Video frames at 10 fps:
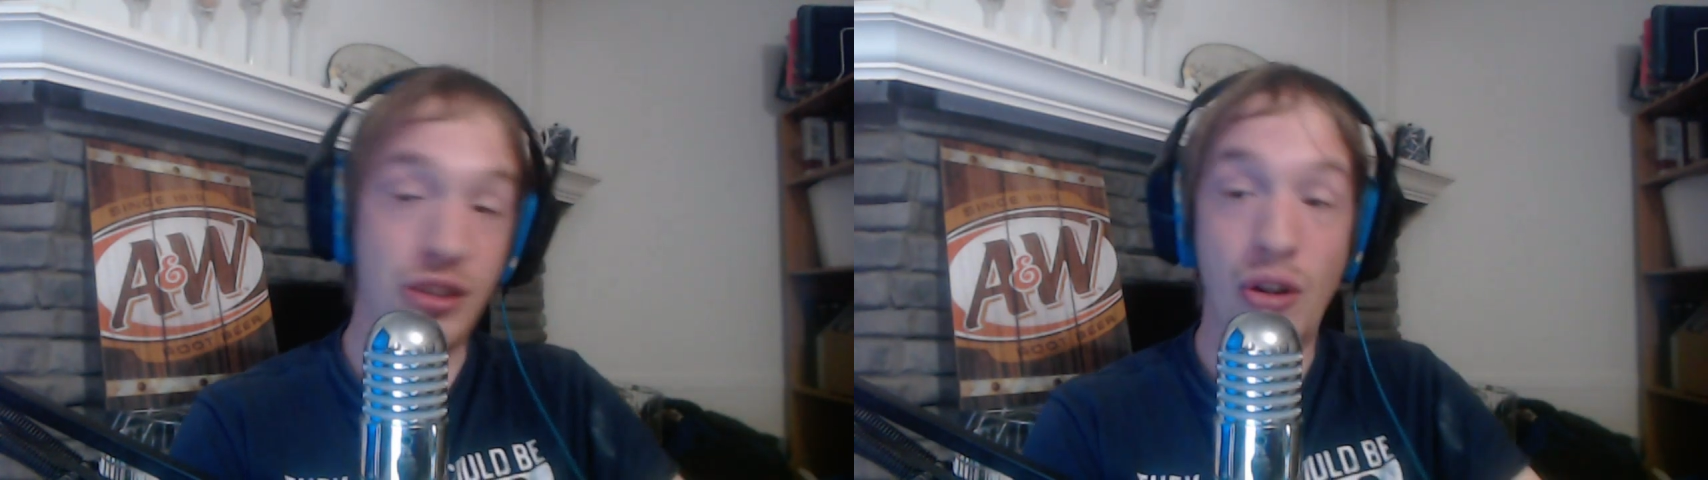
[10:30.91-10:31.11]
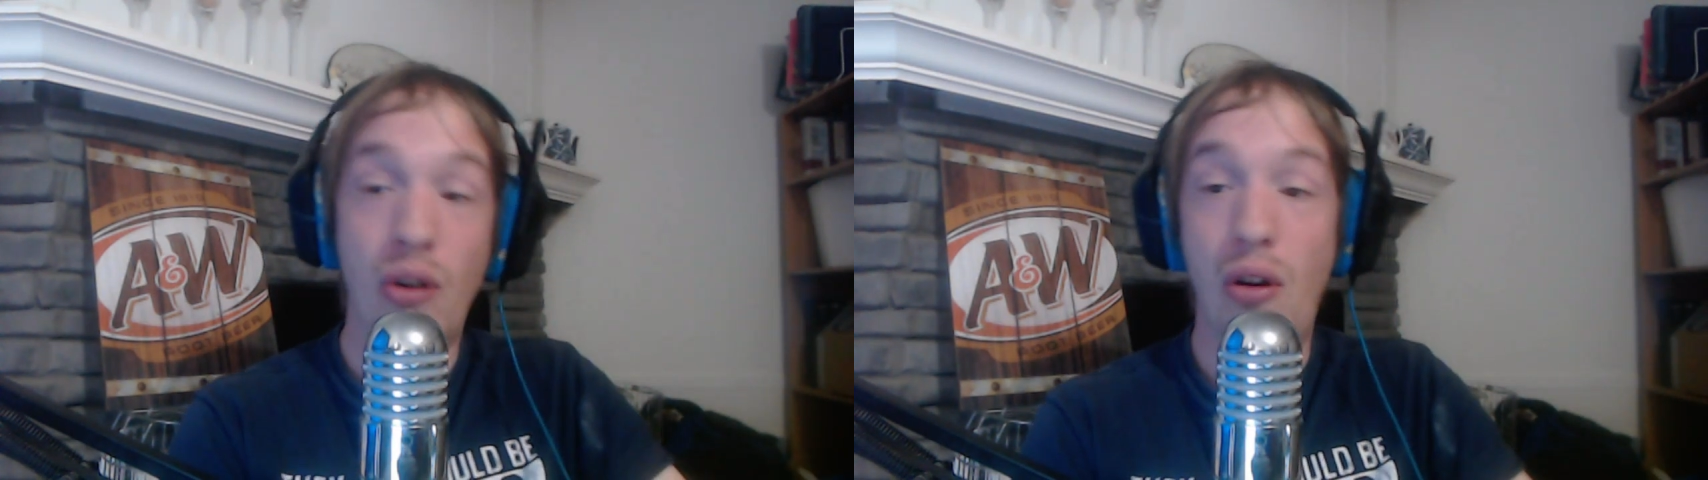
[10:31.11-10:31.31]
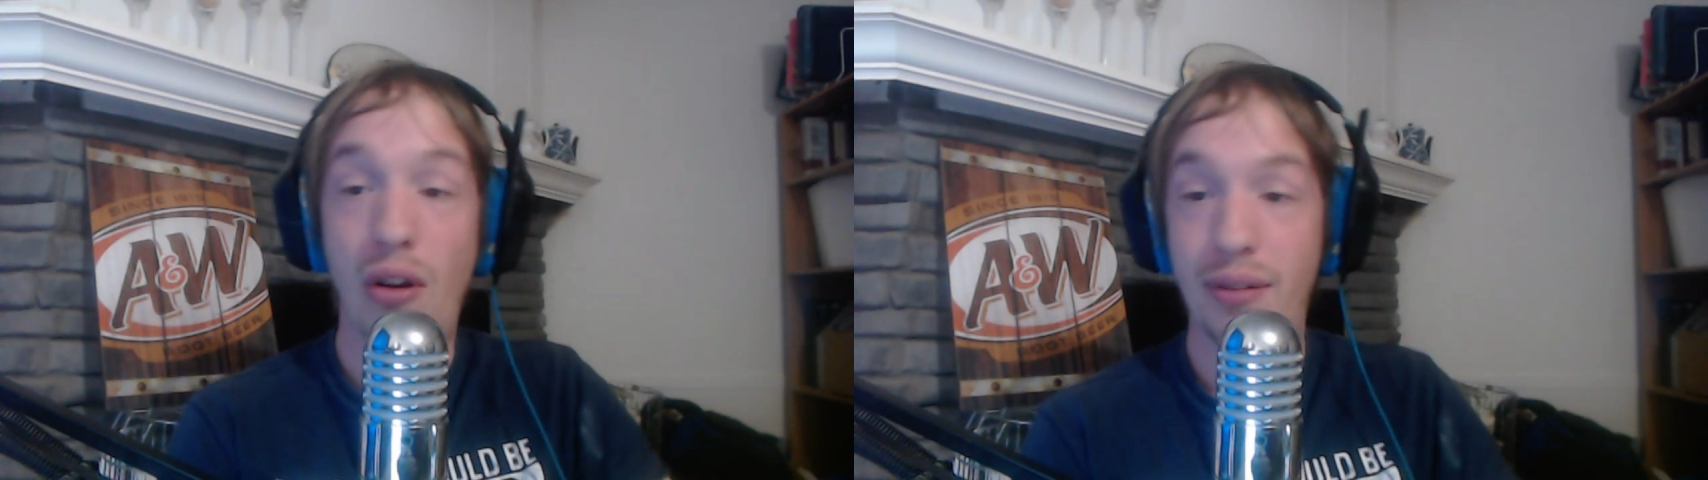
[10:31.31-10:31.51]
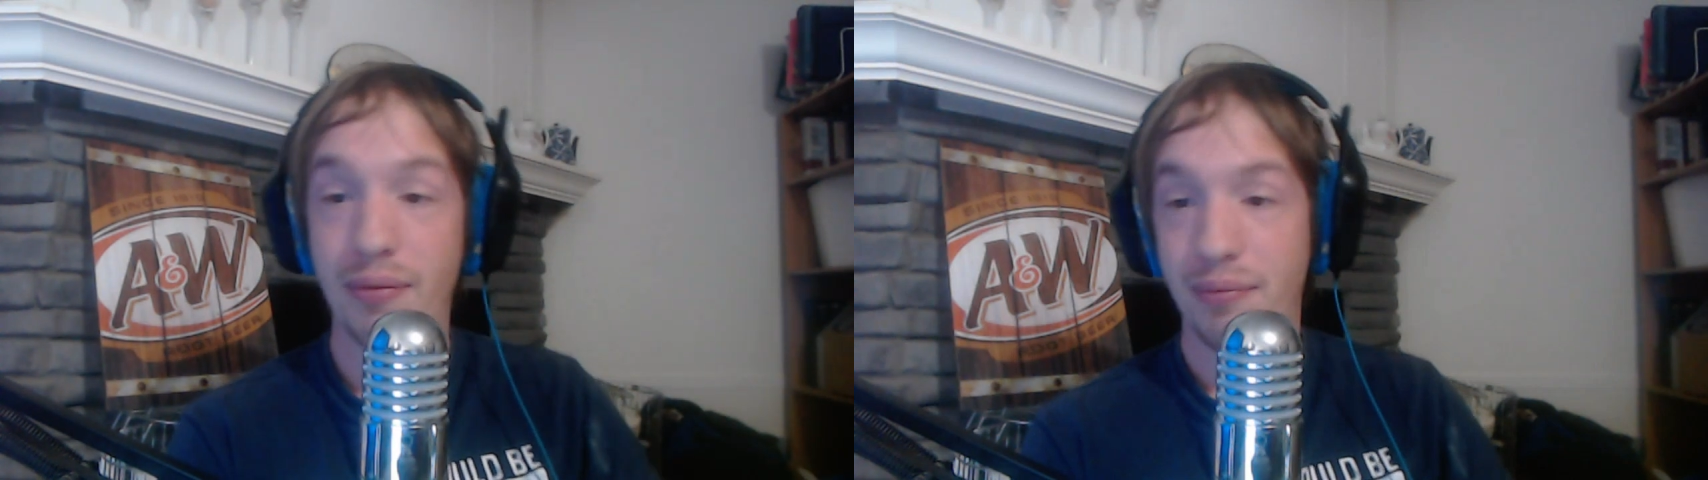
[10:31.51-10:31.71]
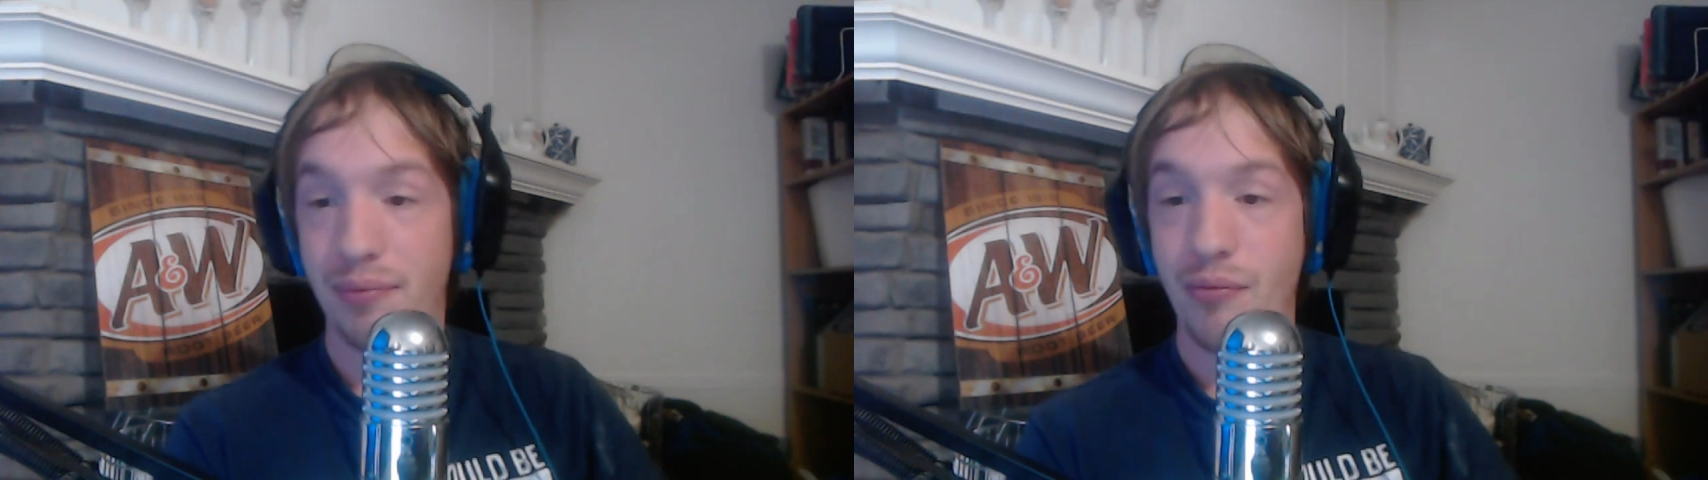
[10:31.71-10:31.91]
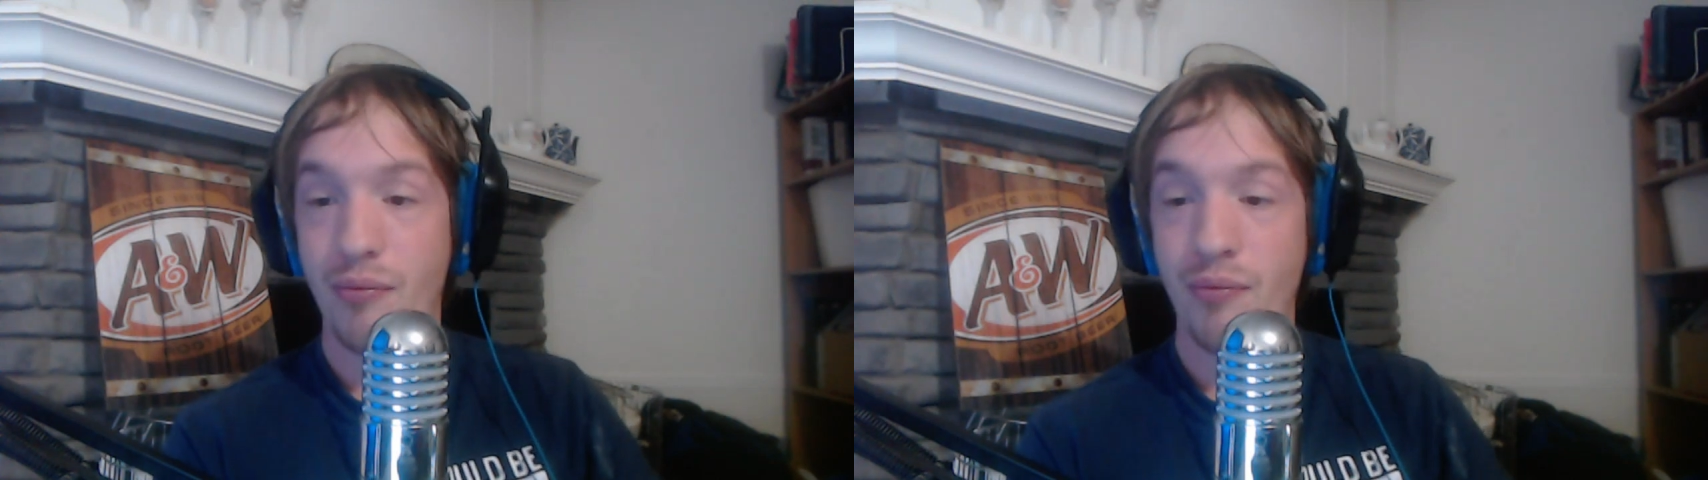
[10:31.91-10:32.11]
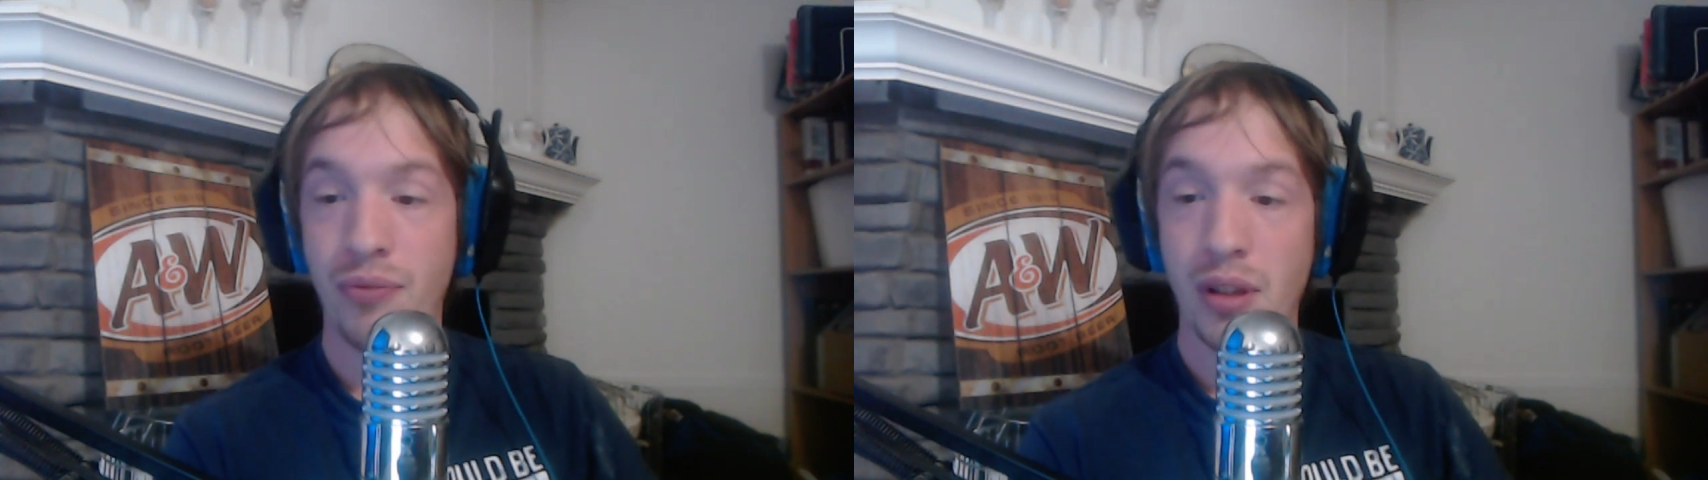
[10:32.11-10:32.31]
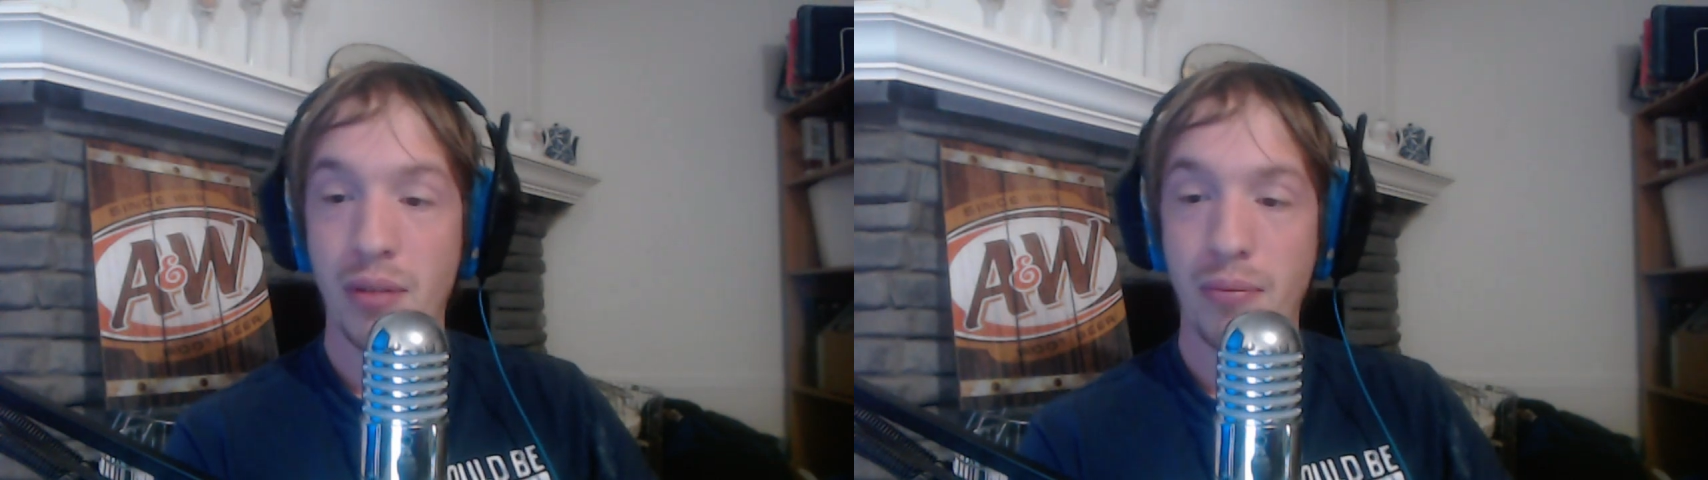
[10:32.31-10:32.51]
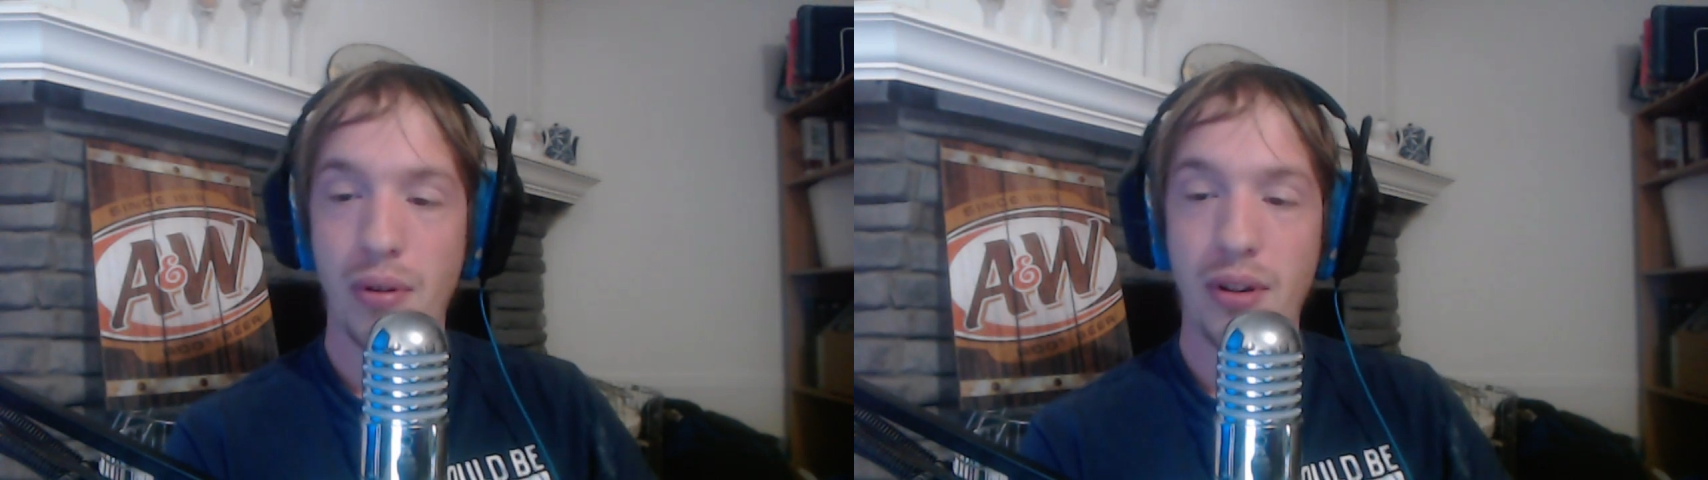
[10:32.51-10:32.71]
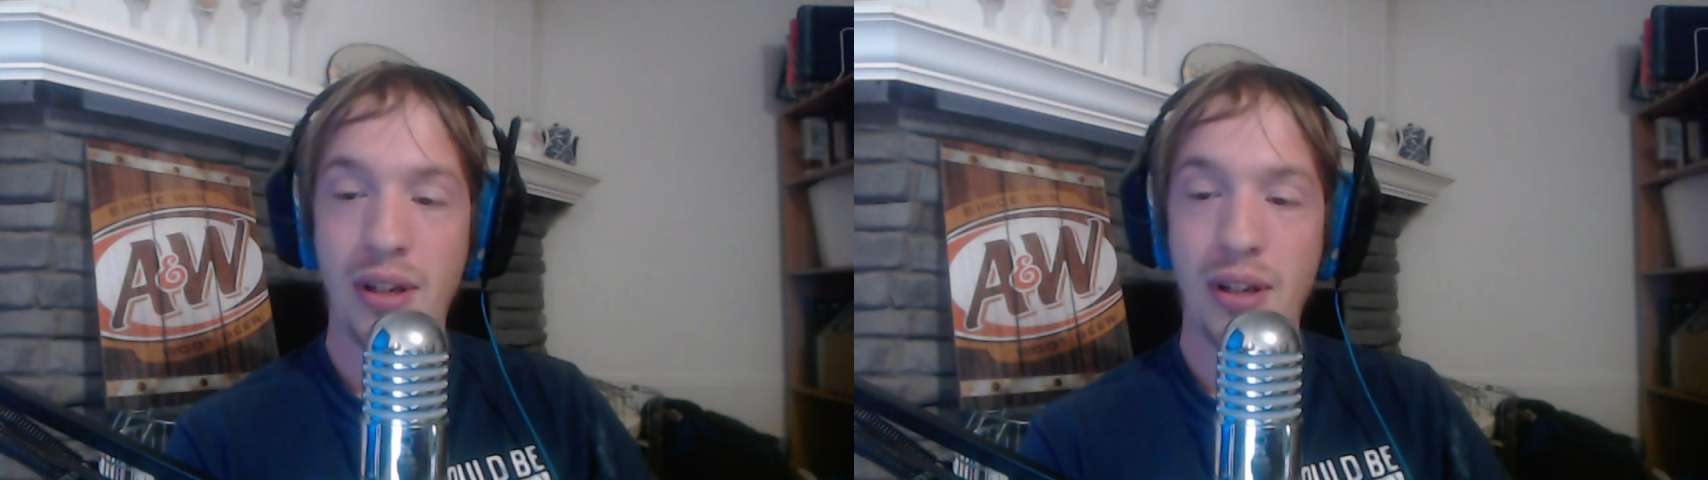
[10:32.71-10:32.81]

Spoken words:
gone. But